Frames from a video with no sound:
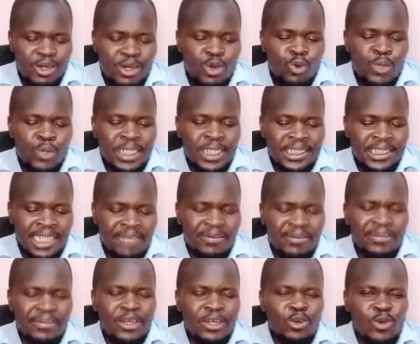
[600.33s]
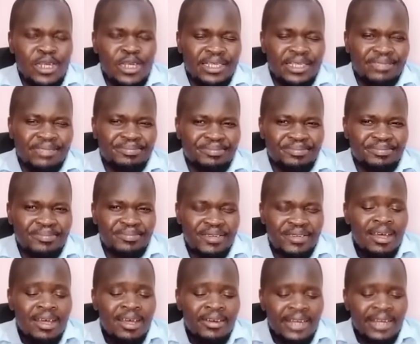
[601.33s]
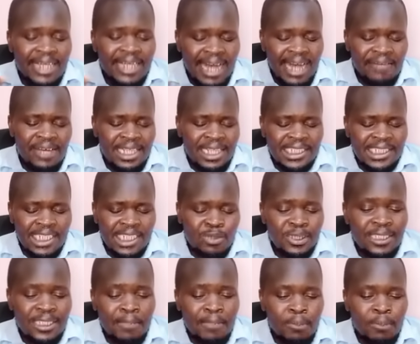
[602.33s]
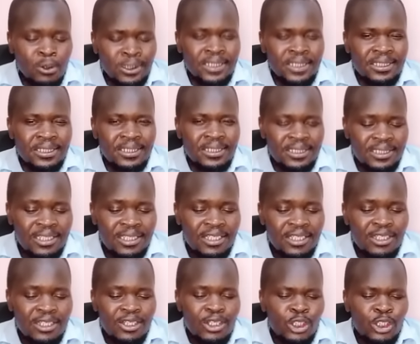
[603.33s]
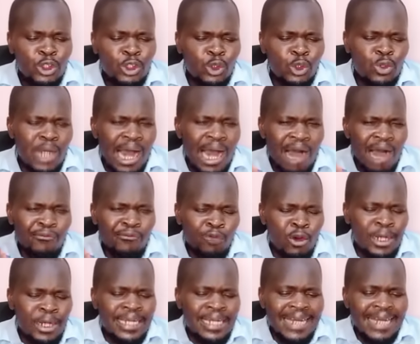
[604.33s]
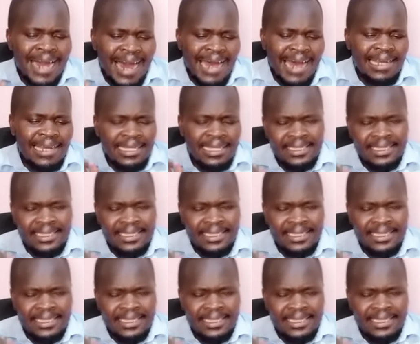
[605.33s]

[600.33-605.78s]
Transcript: whichever the ruling, Rigathi Gachagua supporters should avoid early